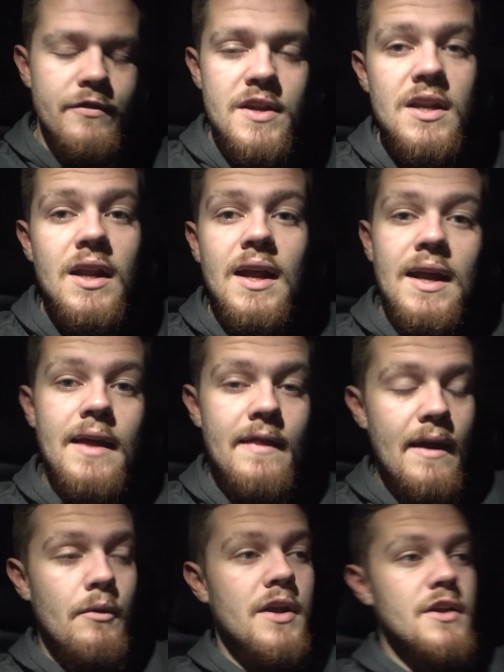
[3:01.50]
feet, and
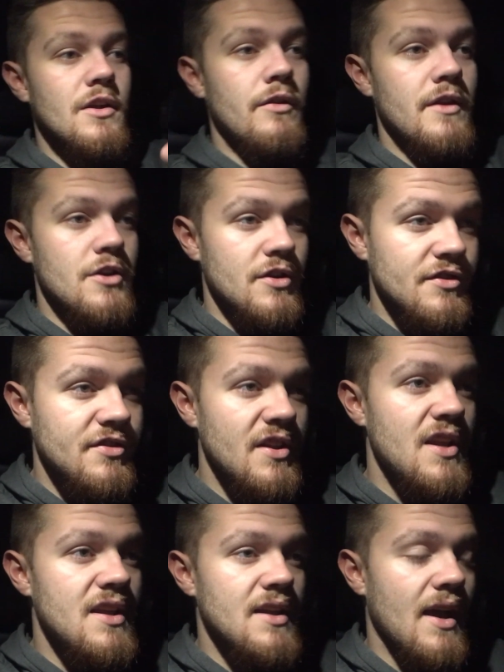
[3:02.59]
that way, you know, then you can
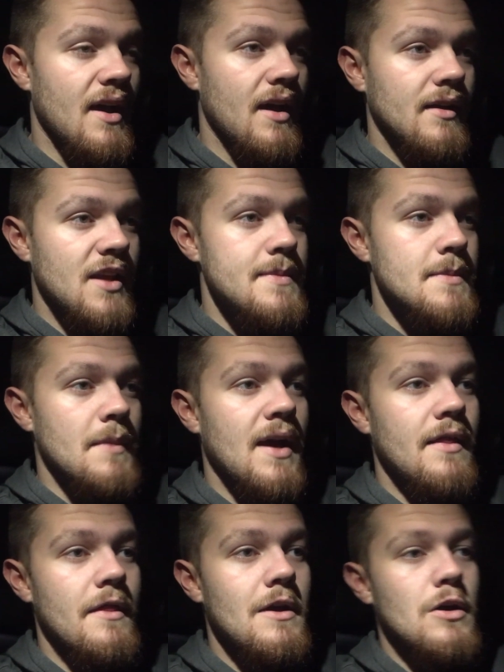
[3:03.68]
see. Keep in
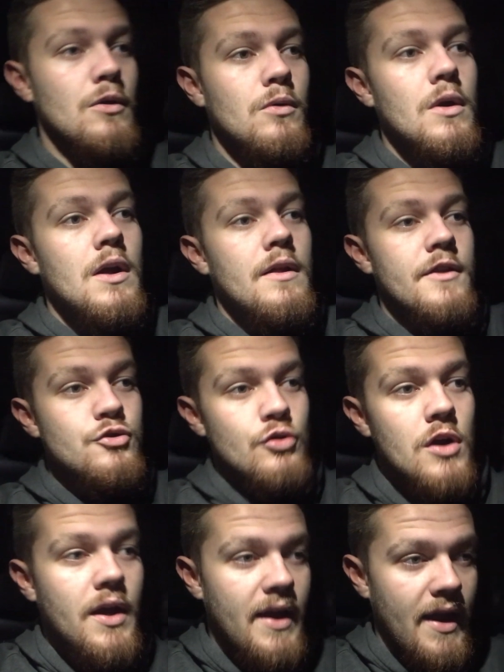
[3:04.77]
mind though, the
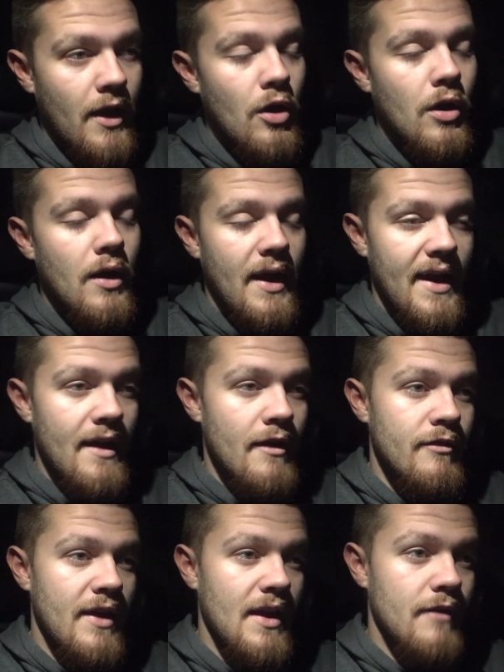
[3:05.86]
truck and car
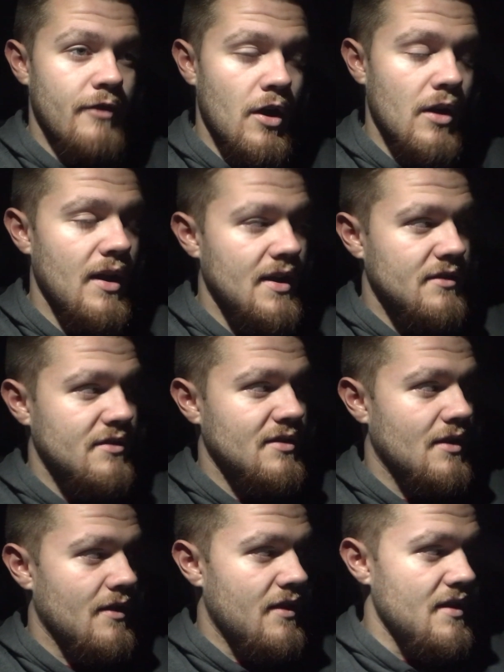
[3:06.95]
have fog lights,
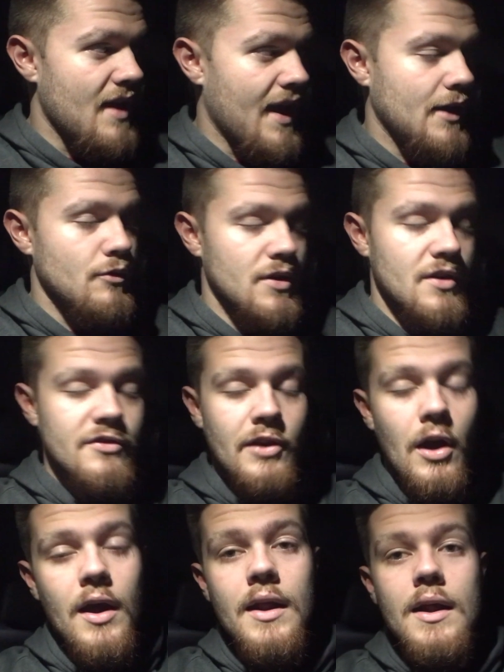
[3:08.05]
the Acura does
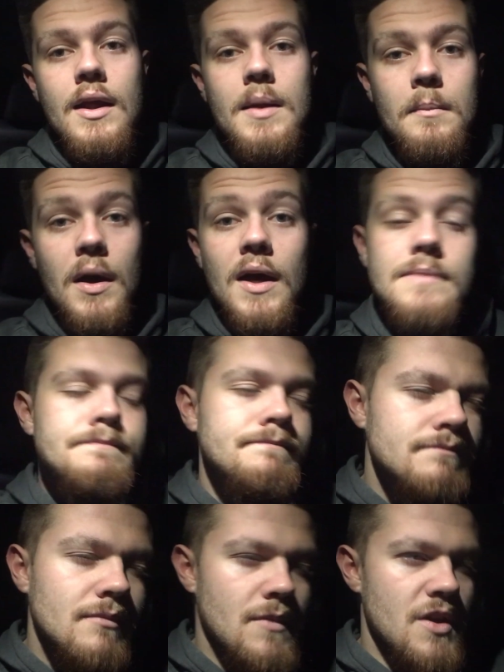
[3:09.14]
not. But
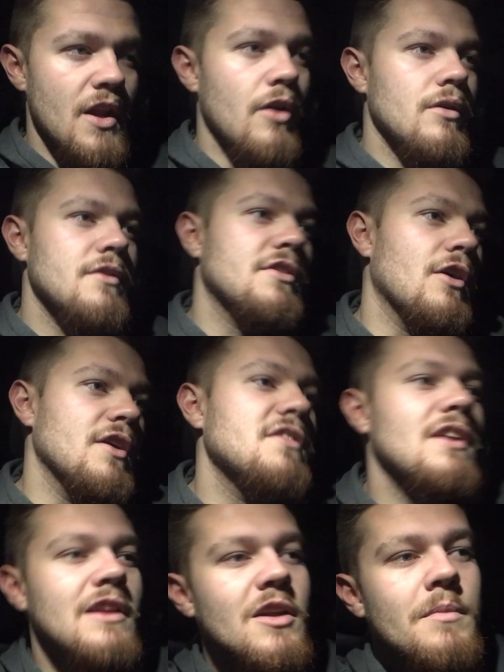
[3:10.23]
you know, so it's
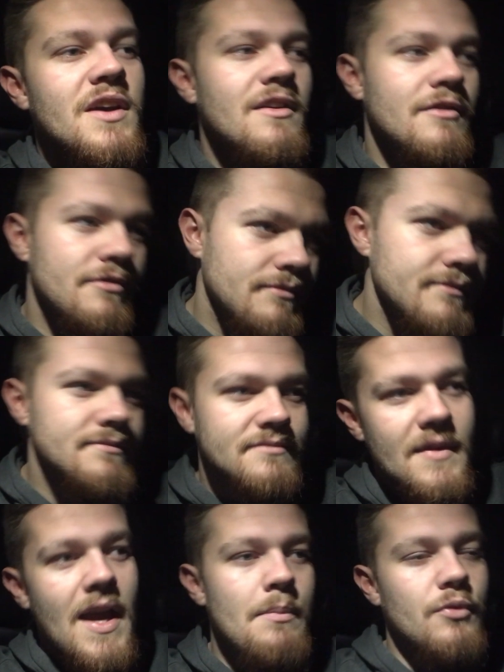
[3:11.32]
a little bit of
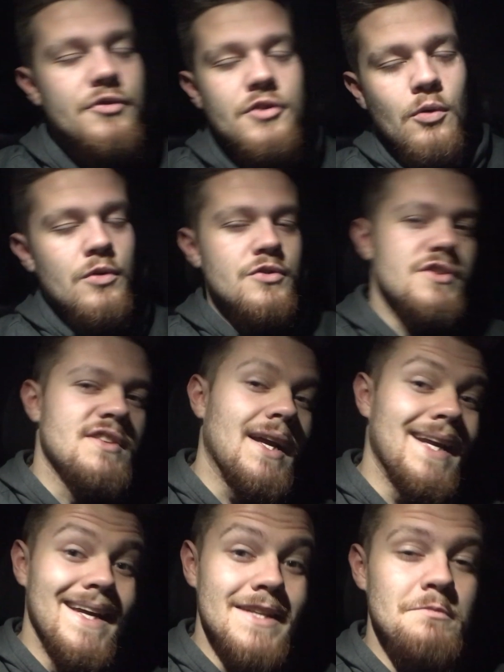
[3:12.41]
apples to oranges, I
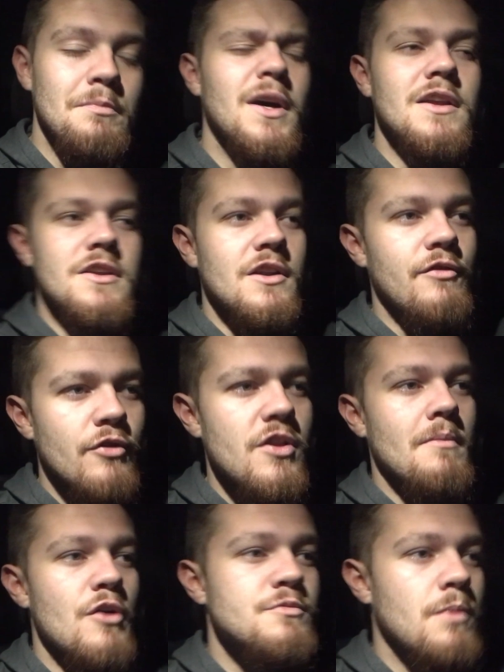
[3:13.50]
guess, but you know, for the
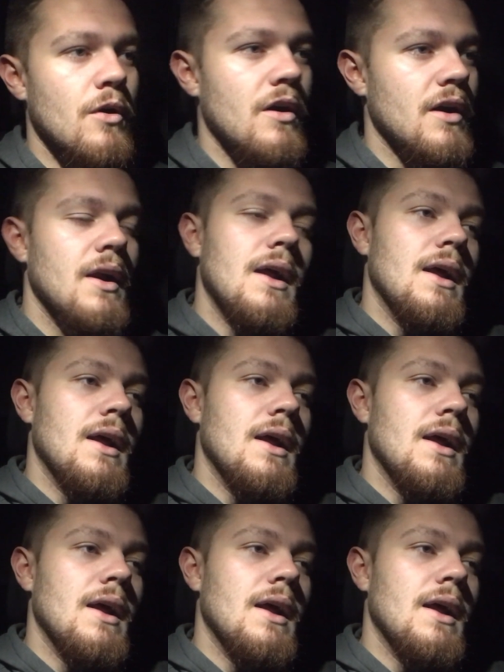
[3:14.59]
most part,